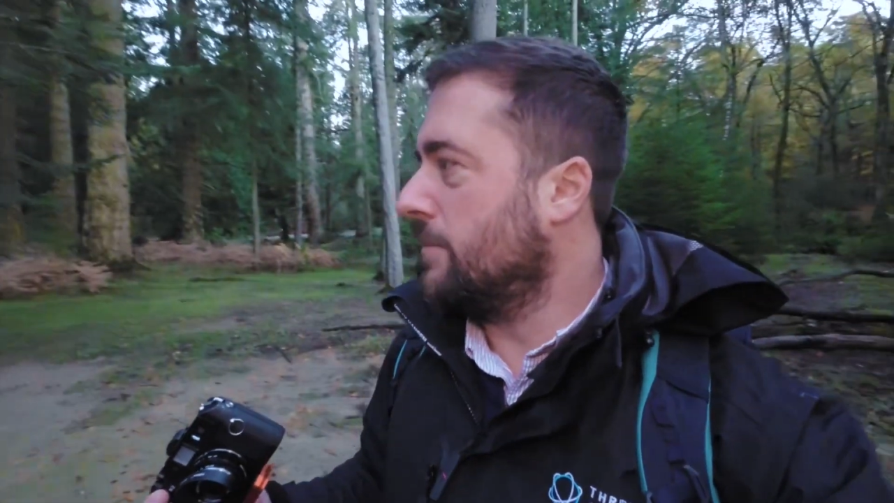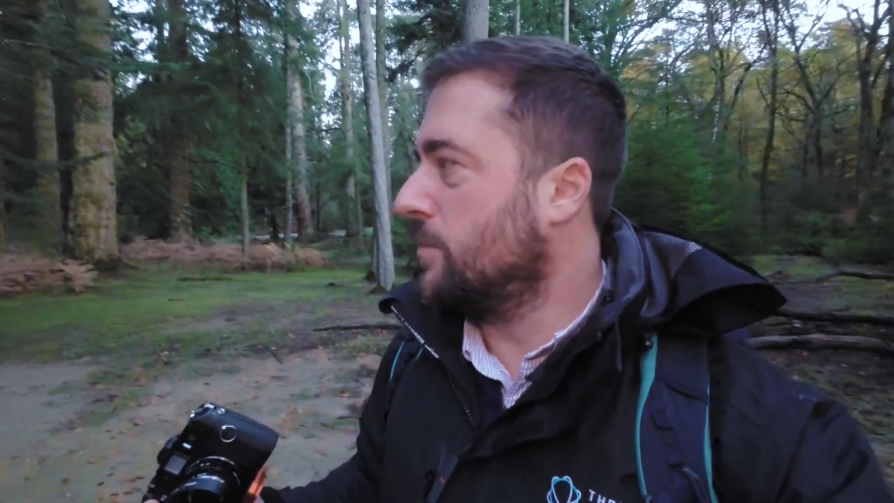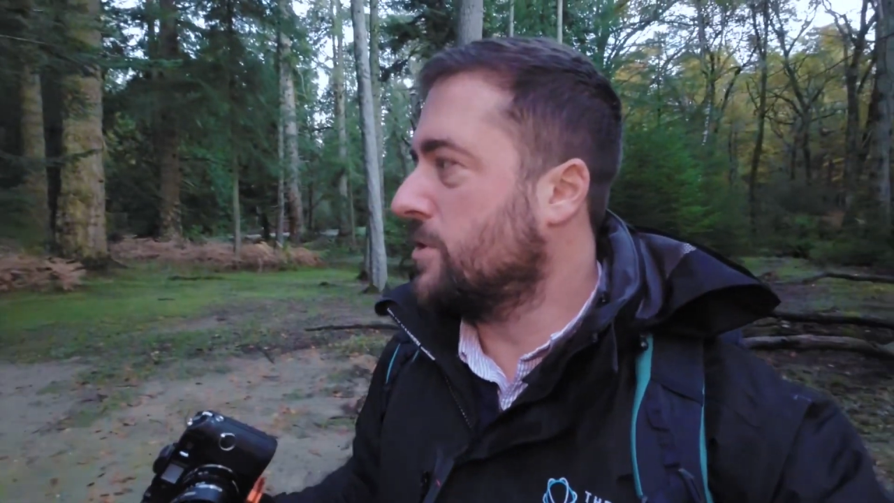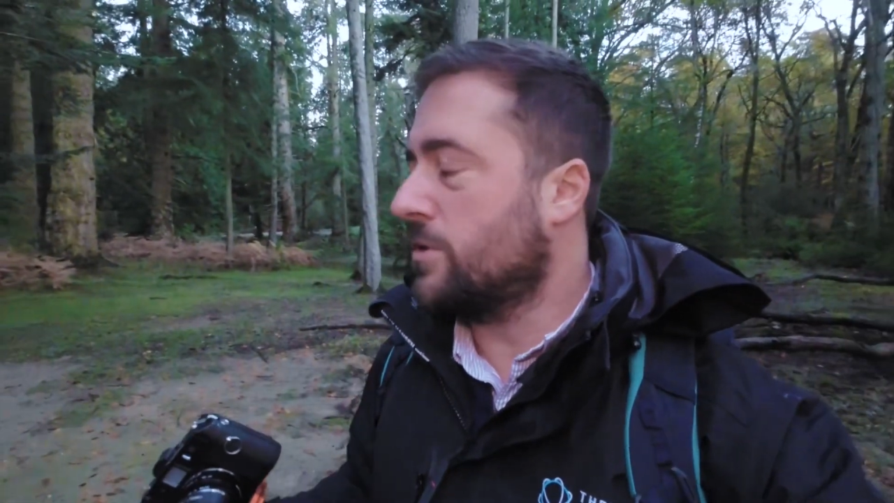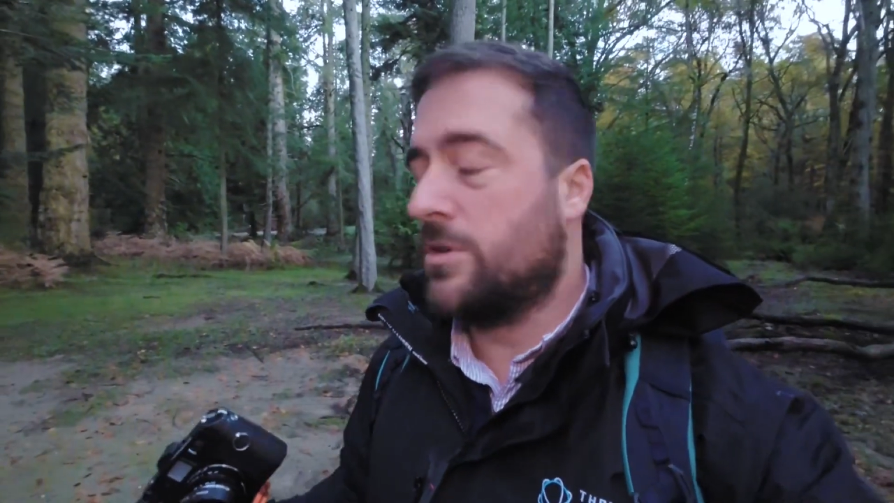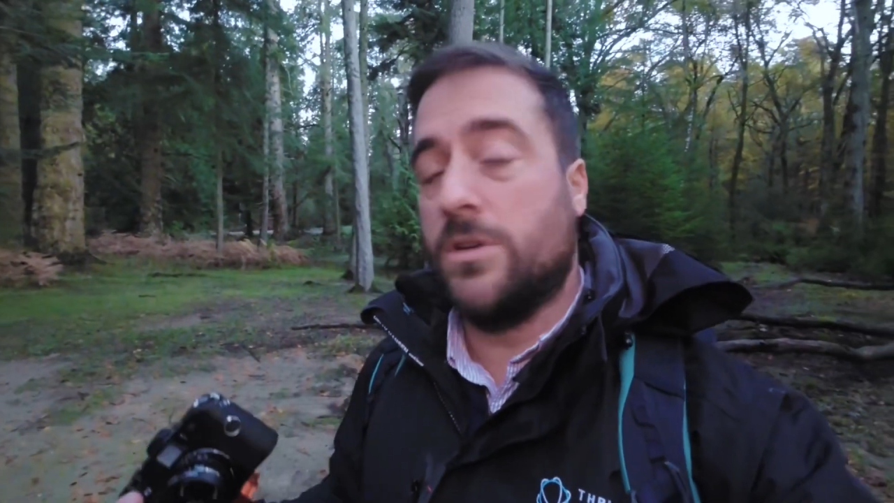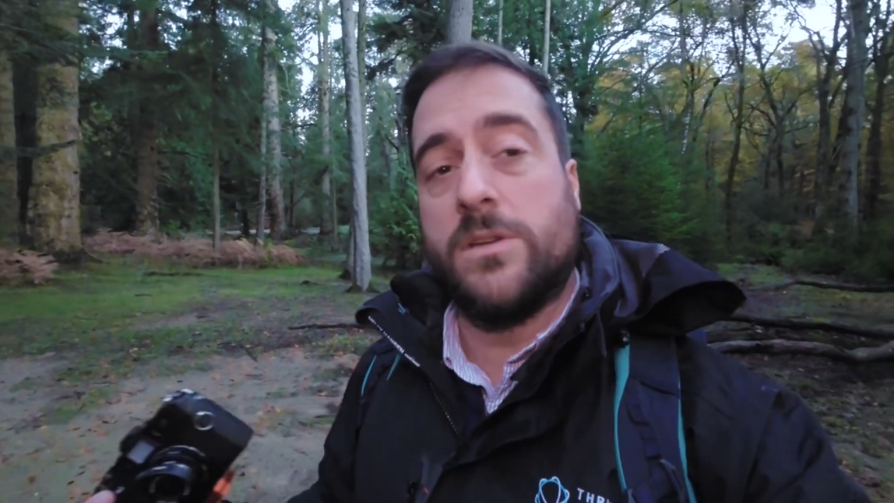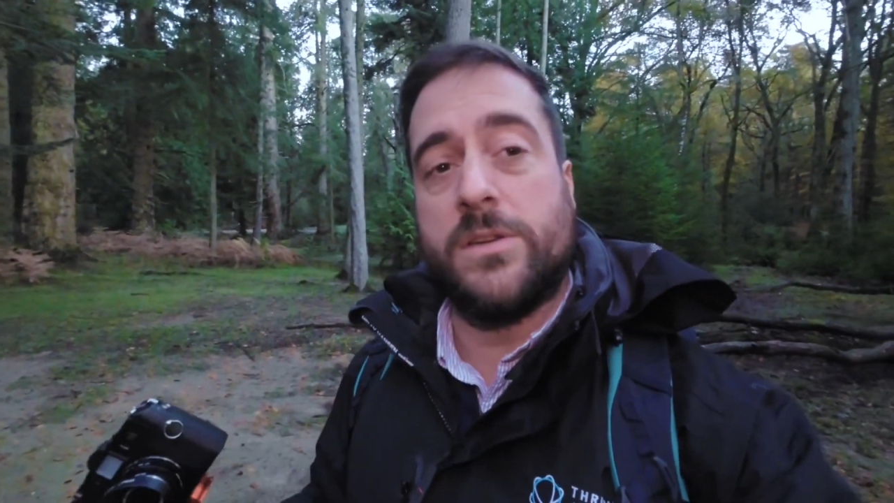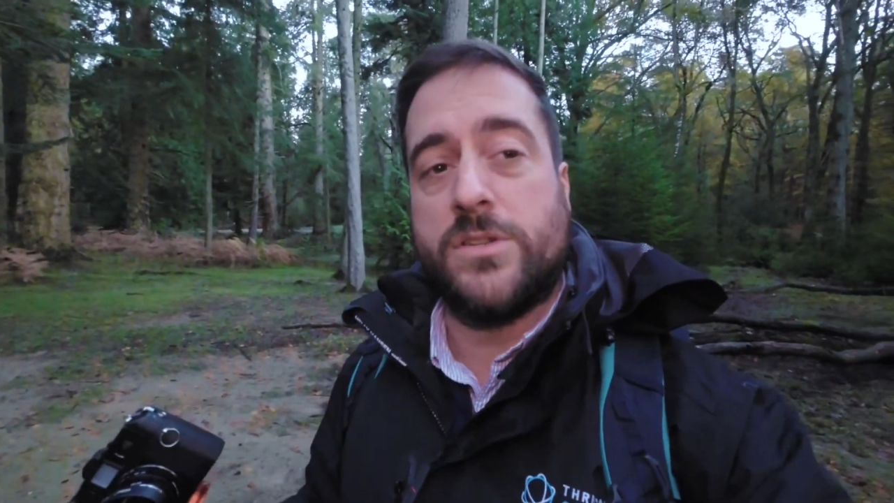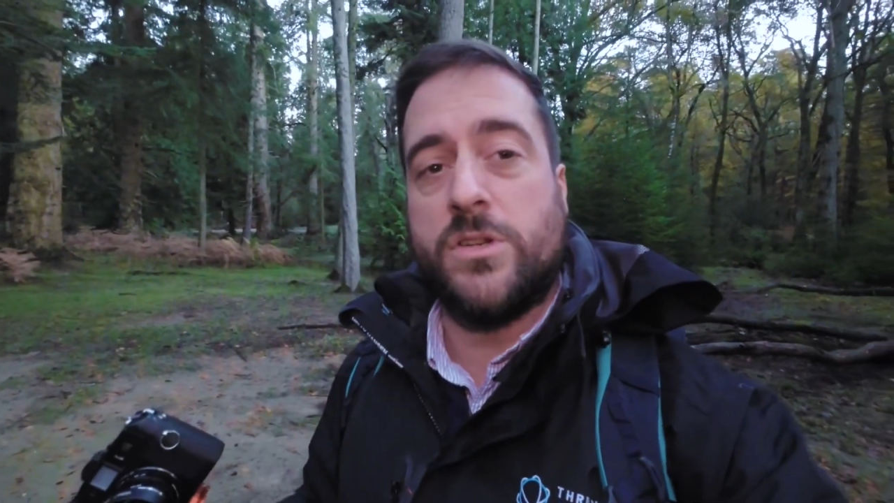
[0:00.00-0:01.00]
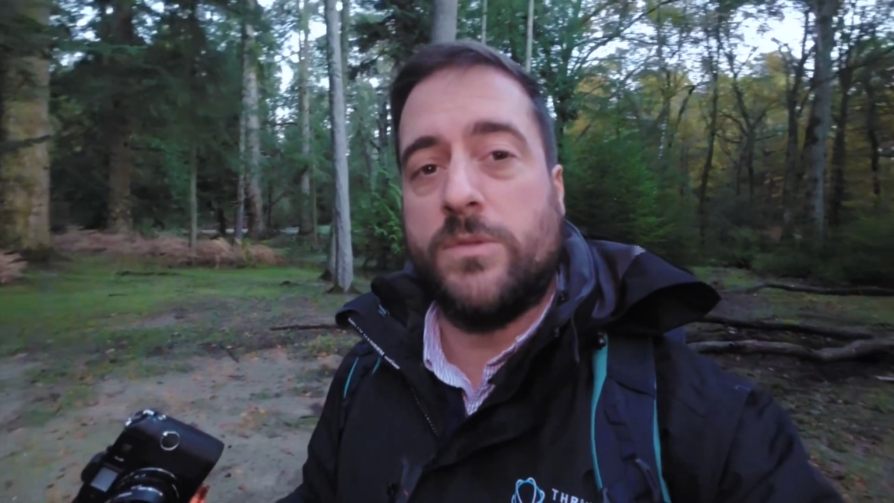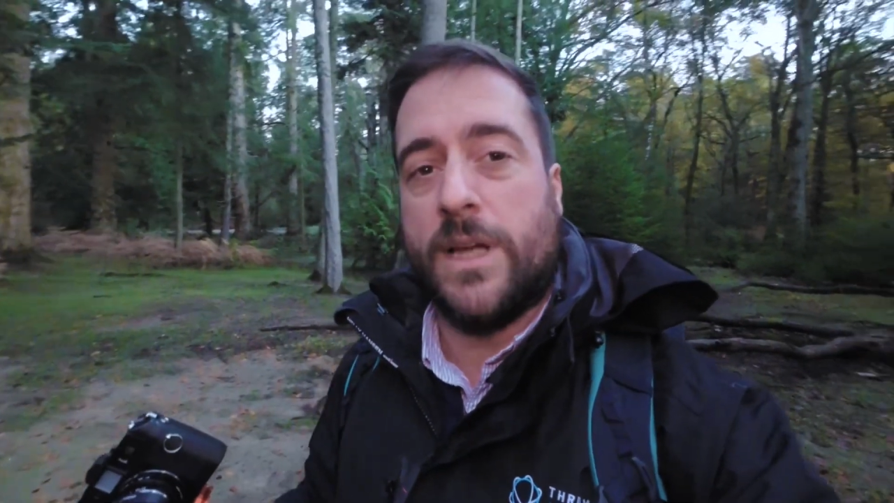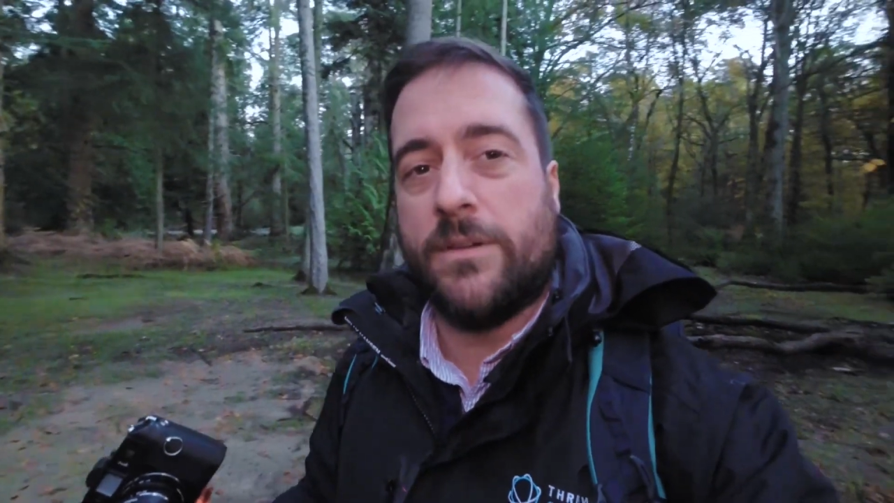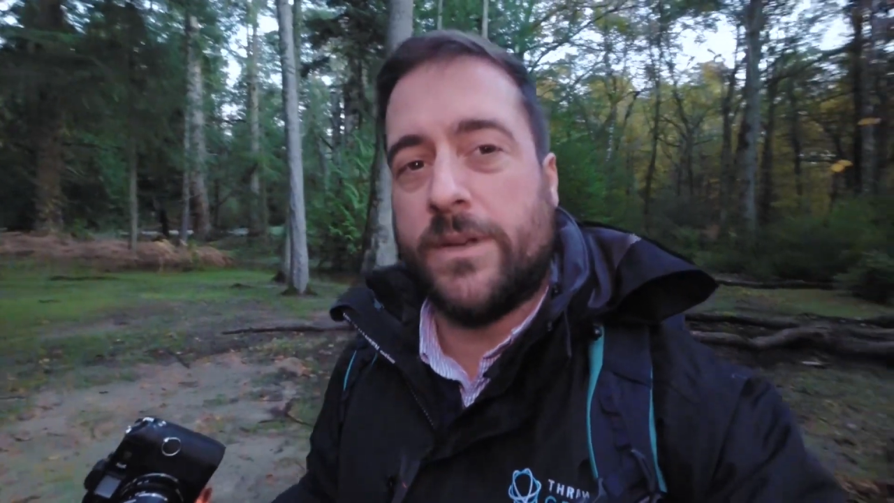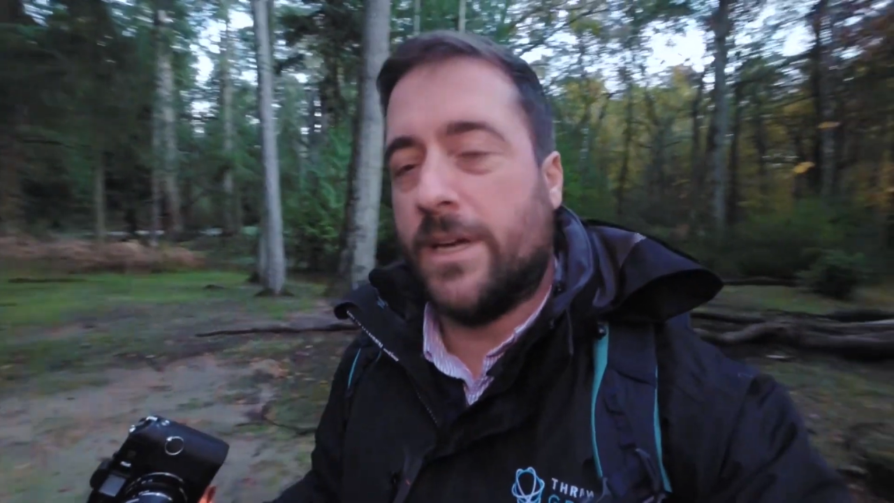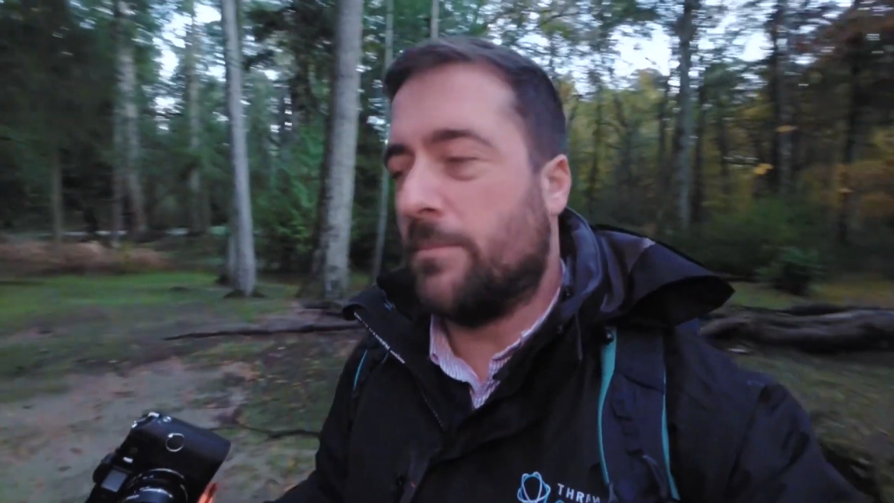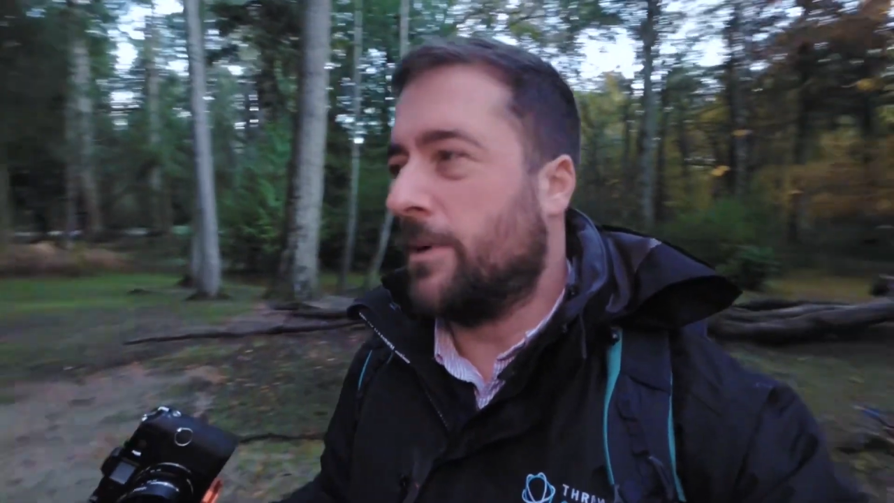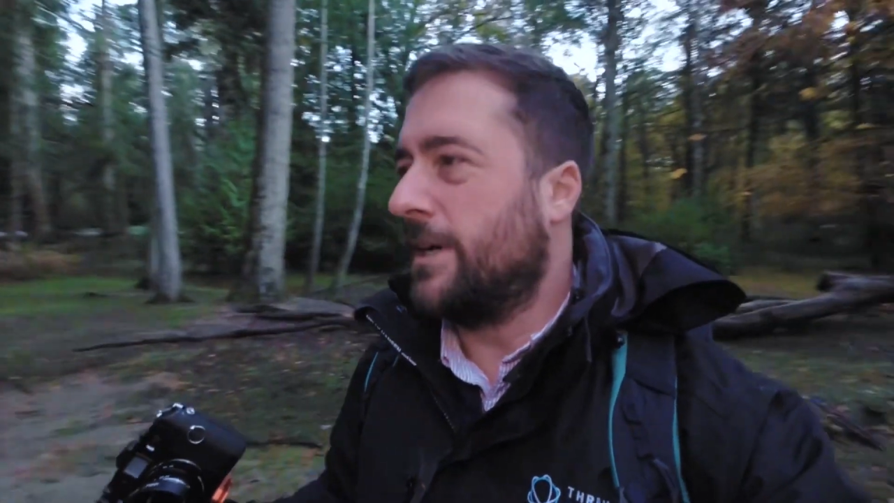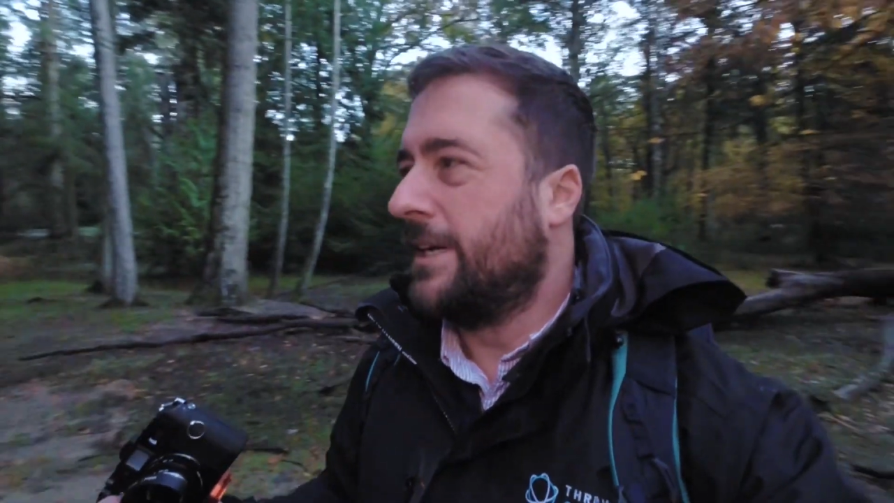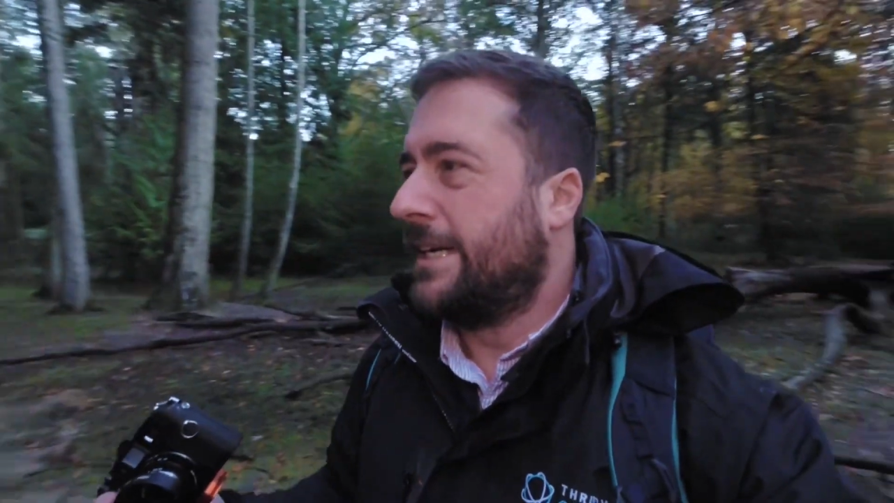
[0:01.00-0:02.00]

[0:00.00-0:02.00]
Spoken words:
which I could shoot down here, but